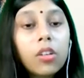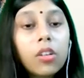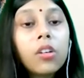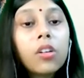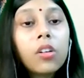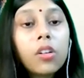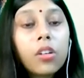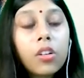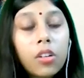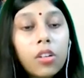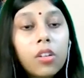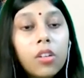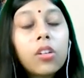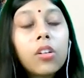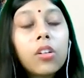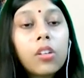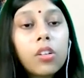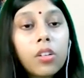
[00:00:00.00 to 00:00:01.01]

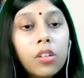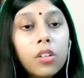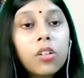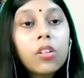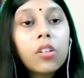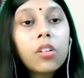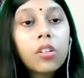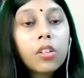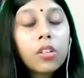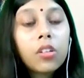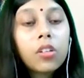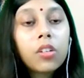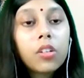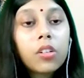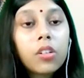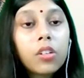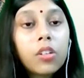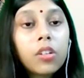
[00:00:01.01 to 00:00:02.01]

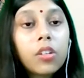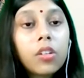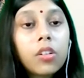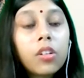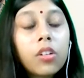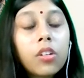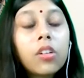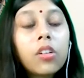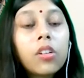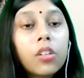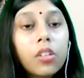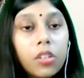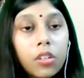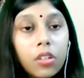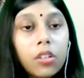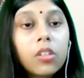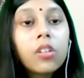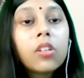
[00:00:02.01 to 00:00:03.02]

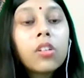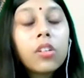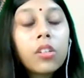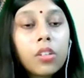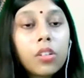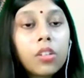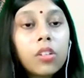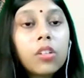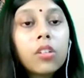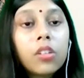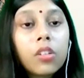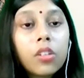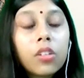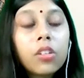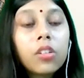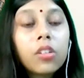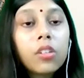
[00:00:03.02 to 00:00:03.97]
No words are spoken by the person on screen.